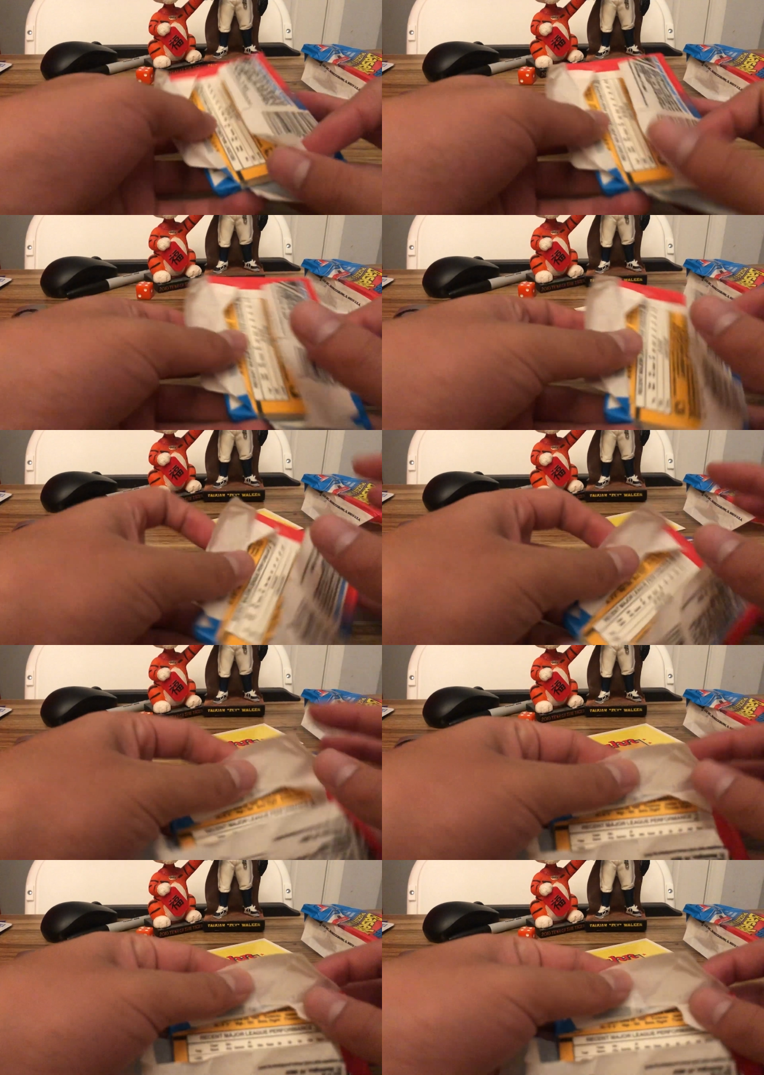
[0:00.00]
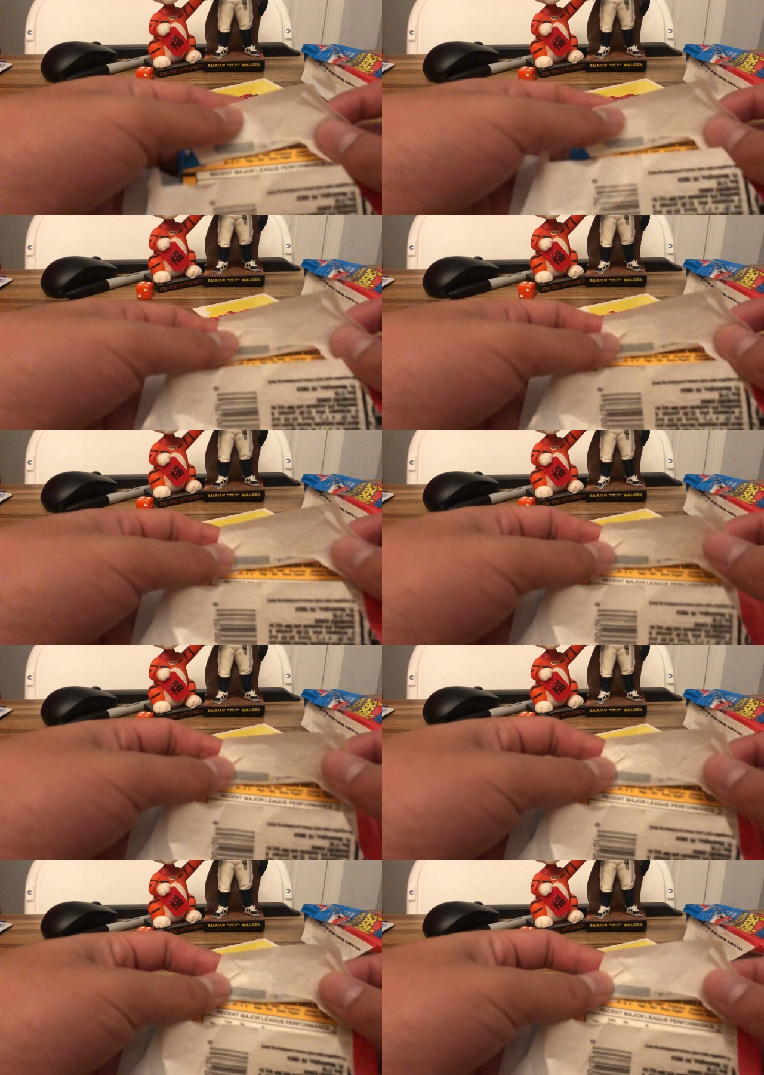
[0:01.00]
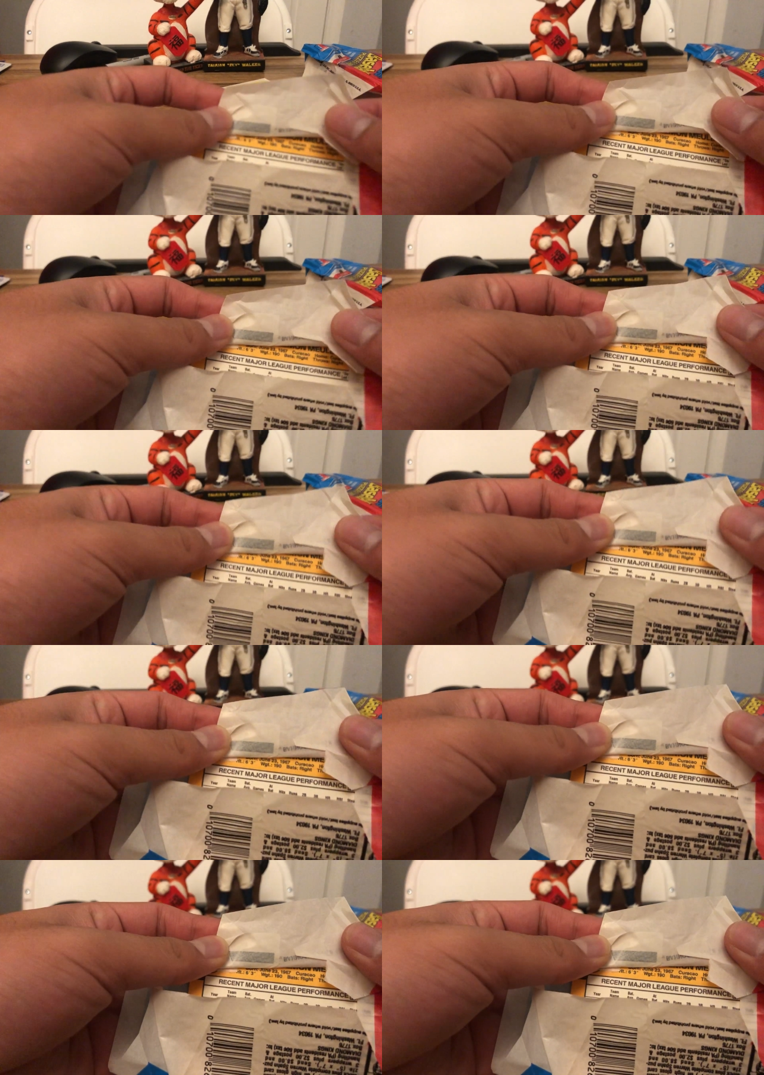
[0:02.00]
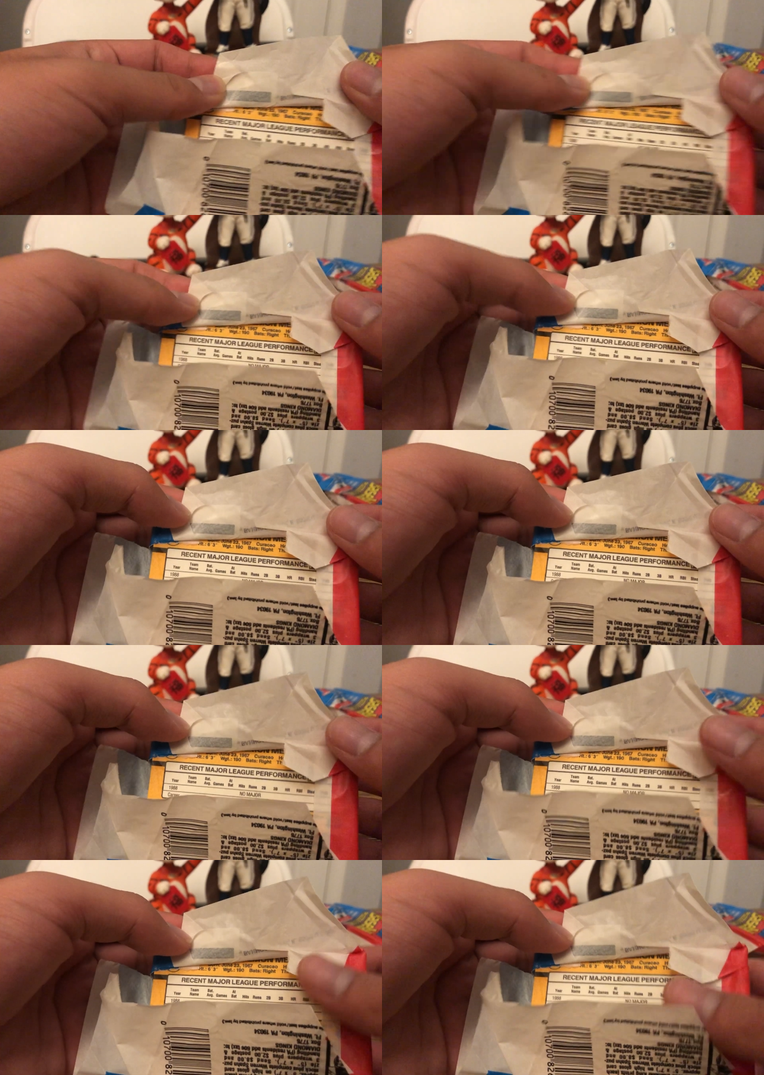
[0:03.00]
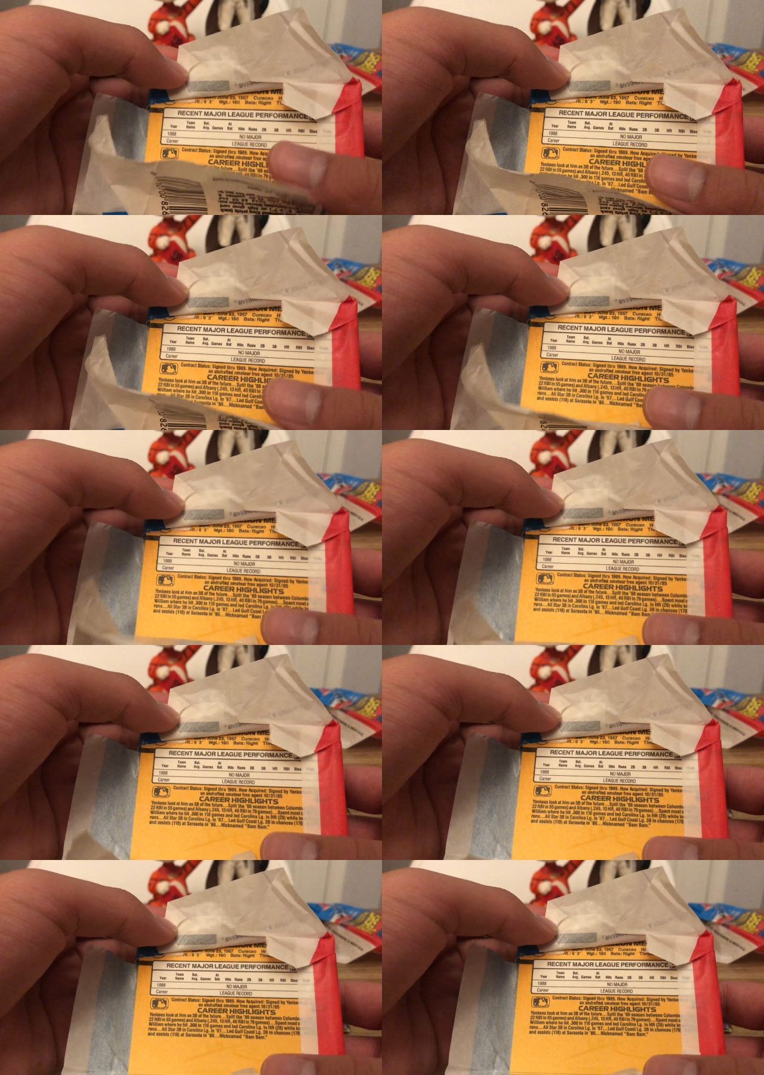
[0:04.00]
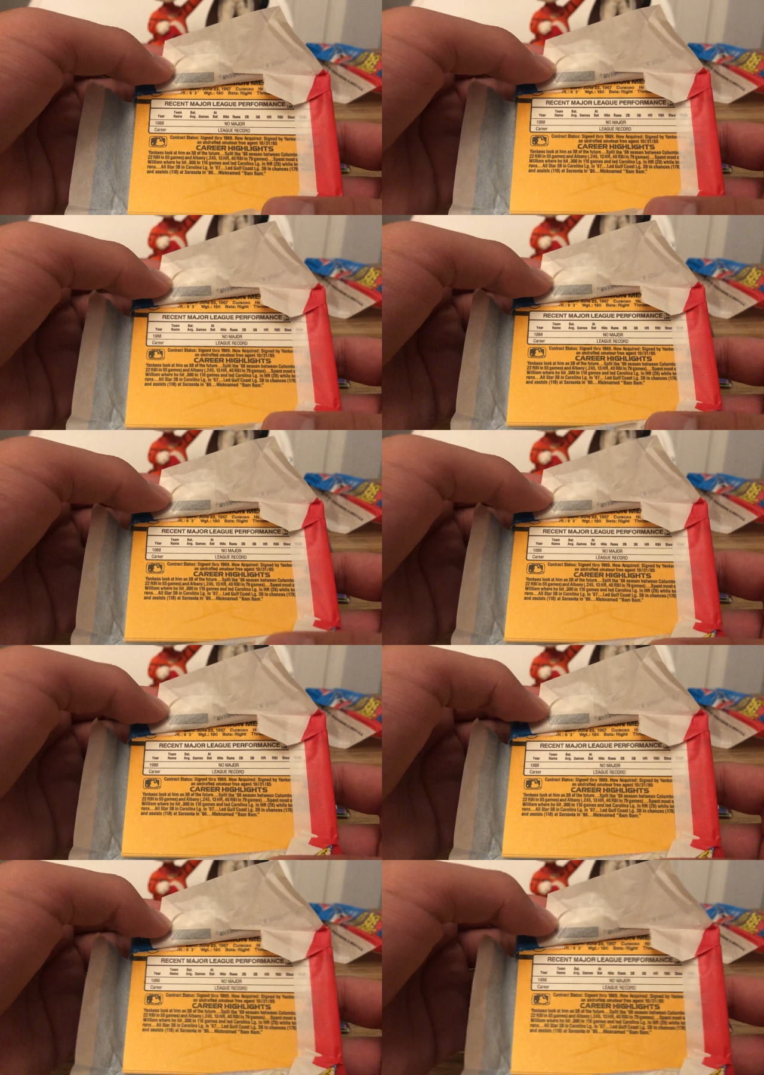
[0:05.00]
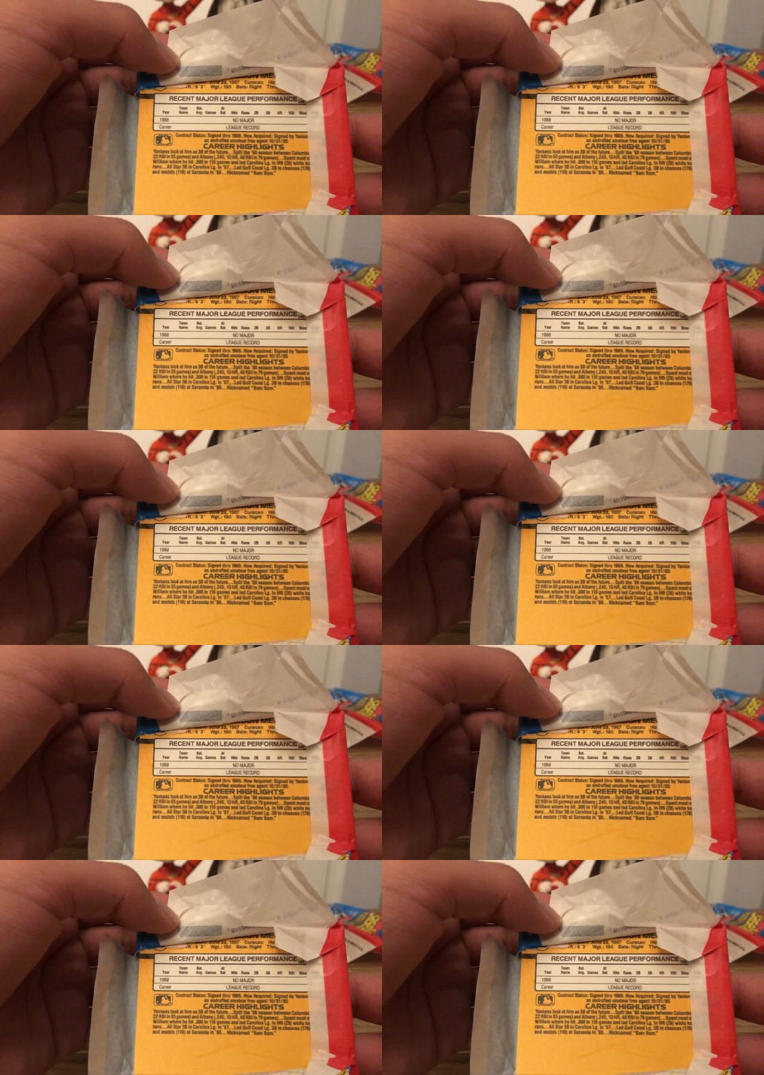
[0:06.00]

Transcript: No face is visible, so there are no lips to read.